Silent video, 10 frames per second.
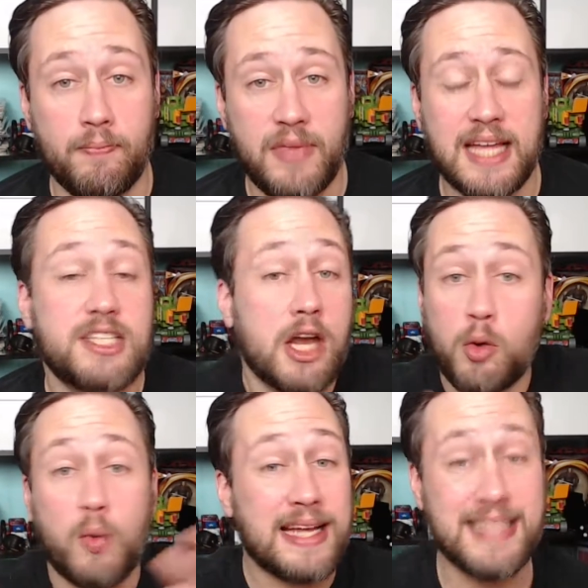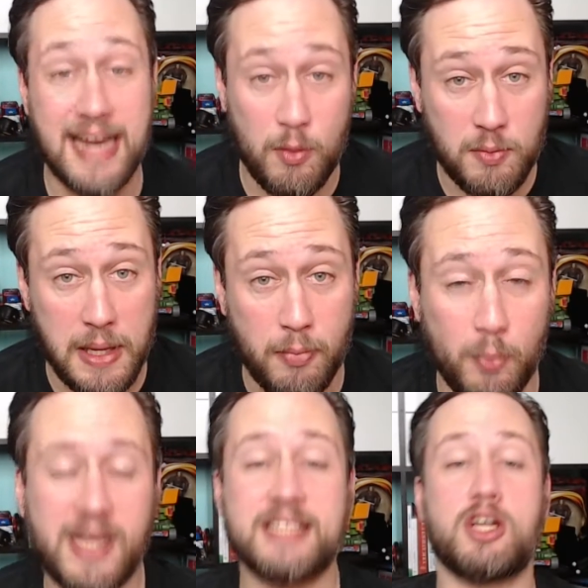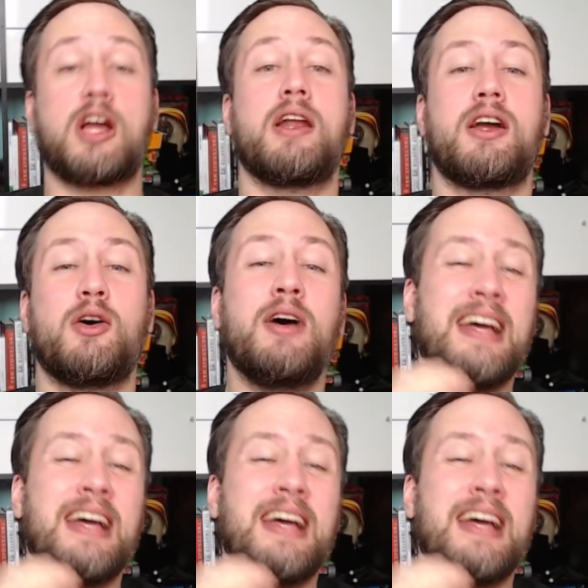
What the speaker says: It's going to resonate with people because they're going to go,